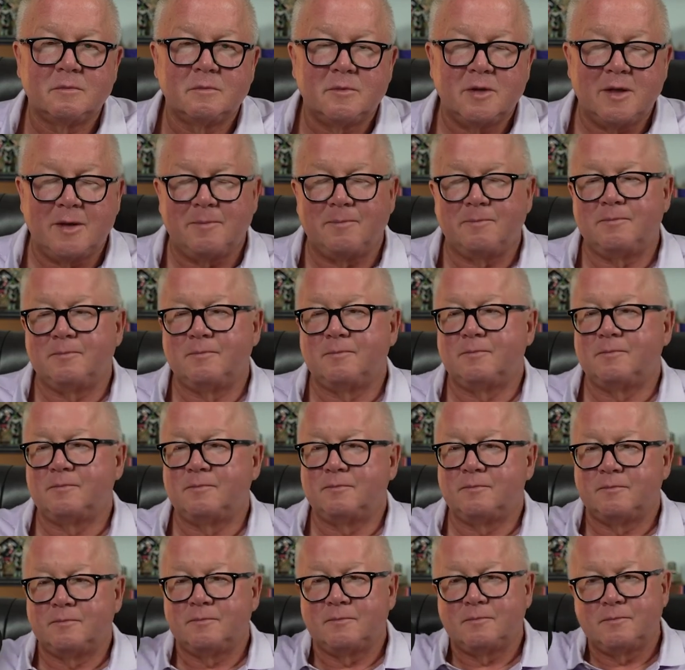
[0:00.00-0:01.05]
get
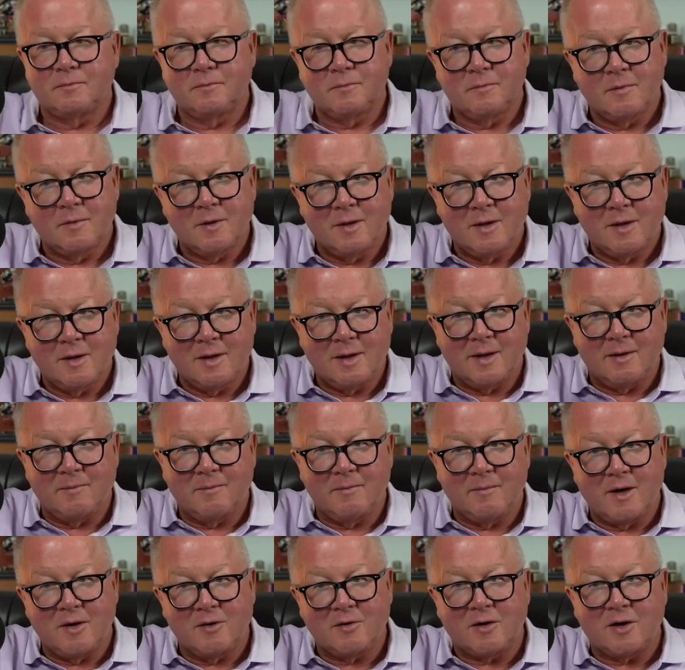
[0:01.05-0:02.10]
hysterectomy? Yep, everything?
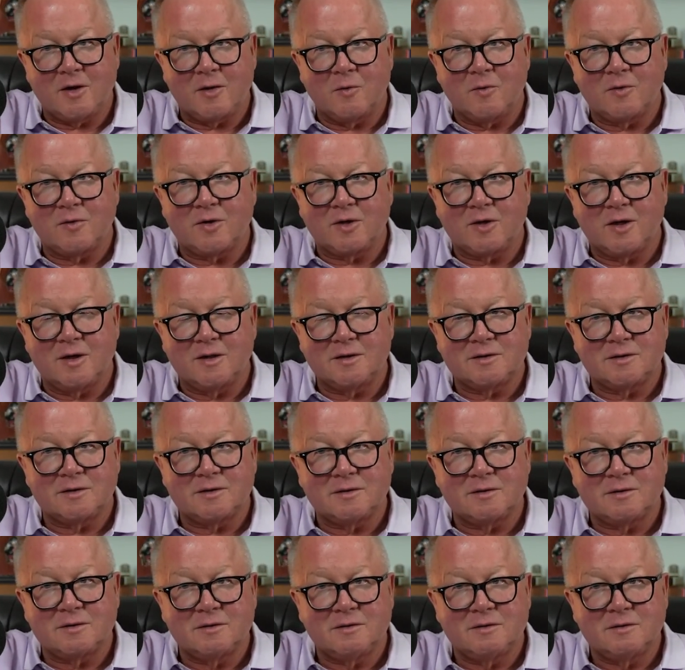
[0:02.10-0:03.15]
I don't care what the cause is.
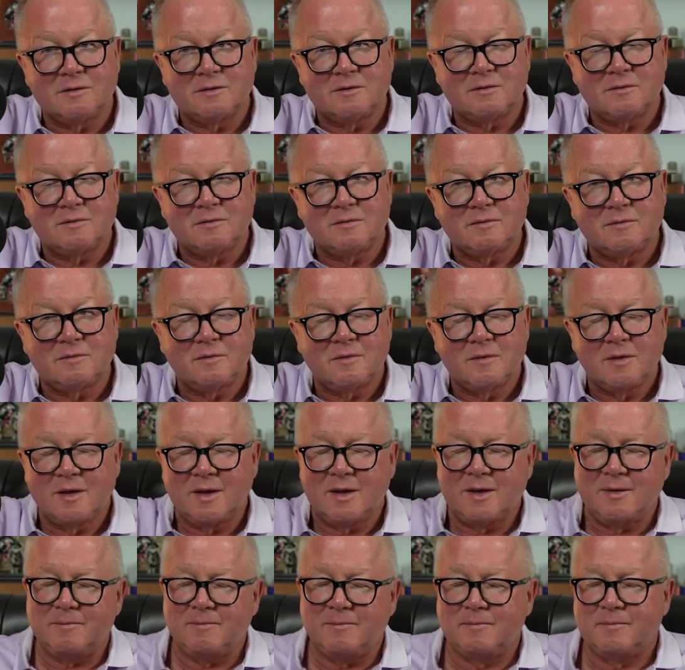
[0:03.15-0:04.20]
It's all the same?
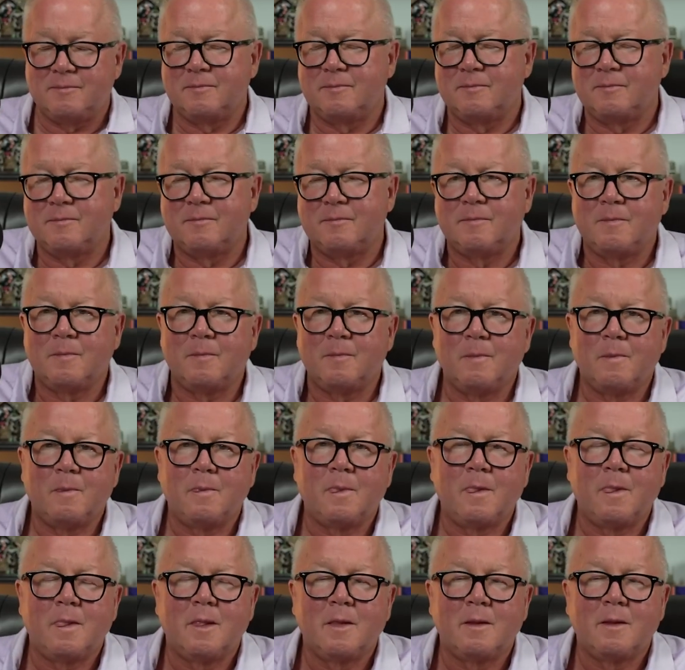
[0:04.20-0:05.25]
Yep. Especially with those,
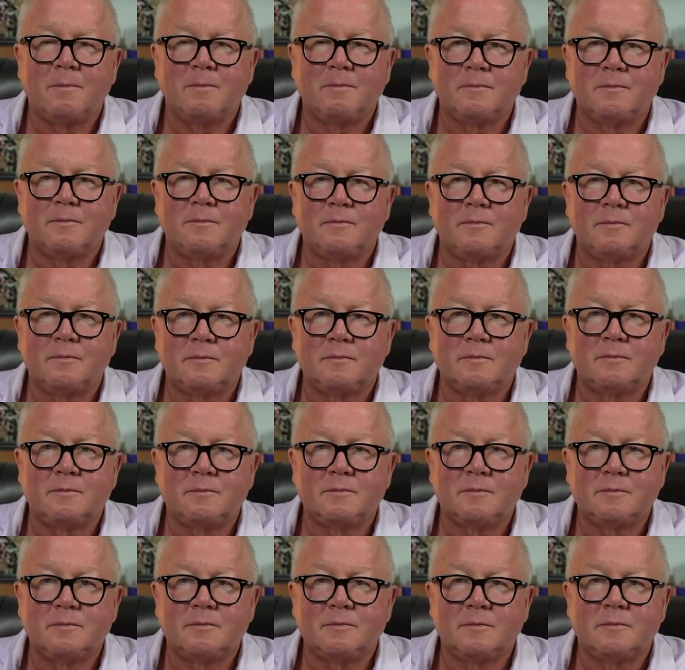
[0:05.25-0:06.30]
they're gone
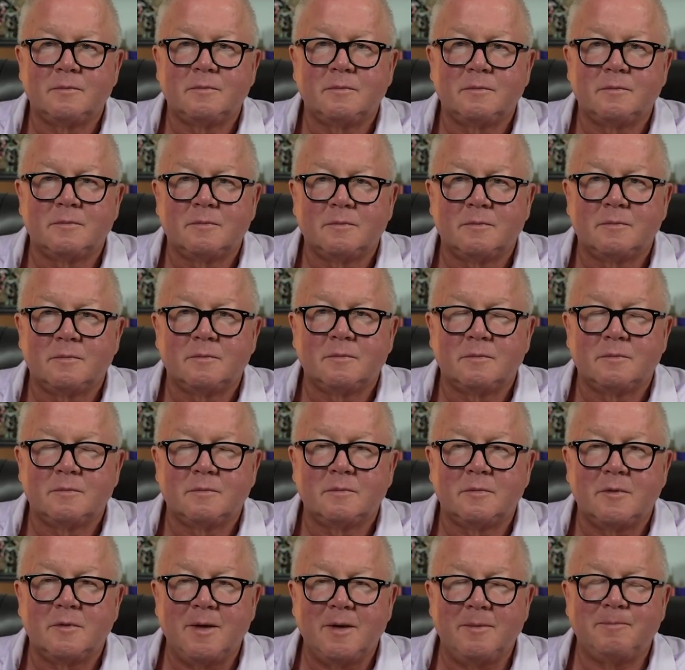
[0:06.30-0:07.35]
completely, all their hormones.
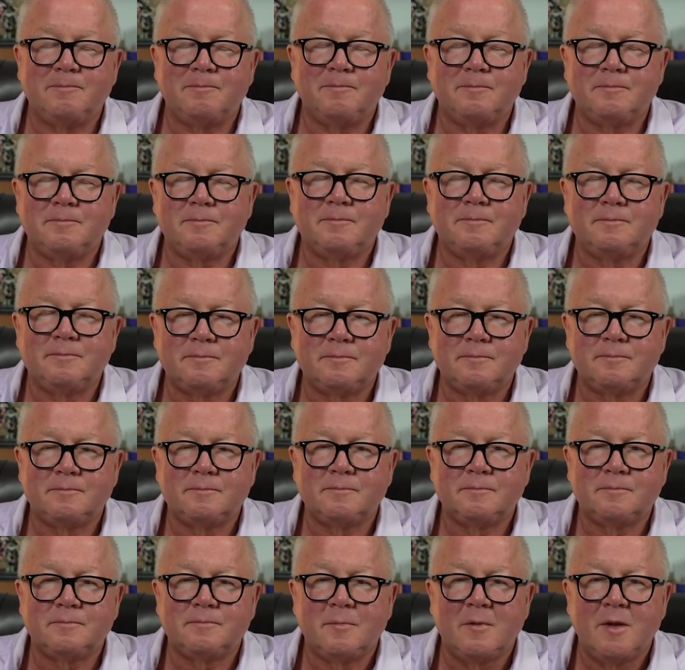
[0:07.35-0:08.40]
Yep. Right?
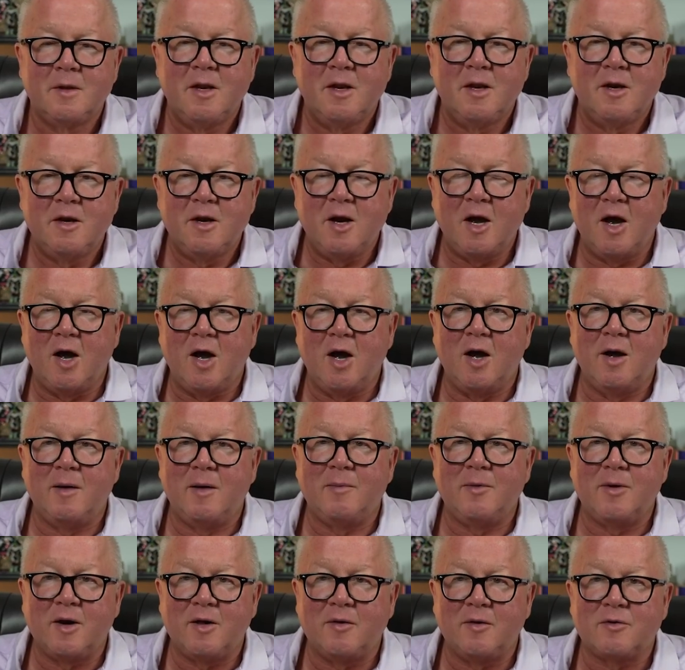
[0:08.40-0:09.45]
Not all, but
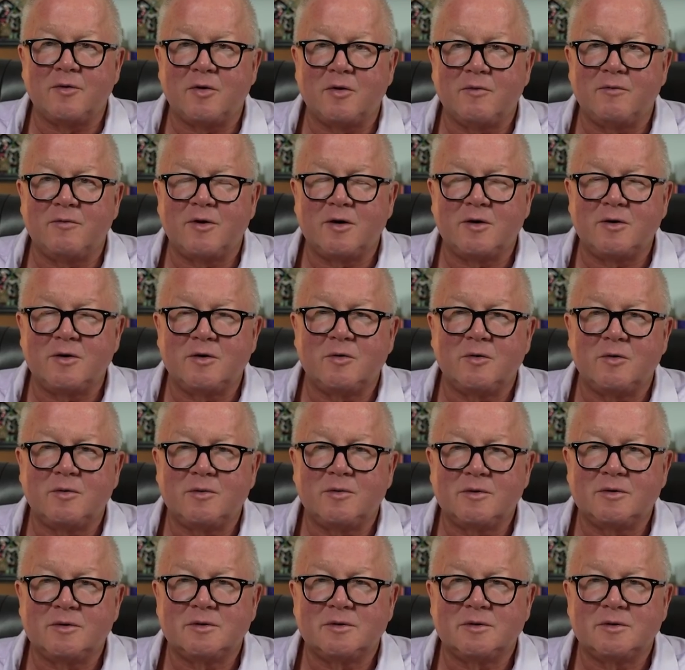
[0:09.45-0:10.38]
all their ovarian hormones.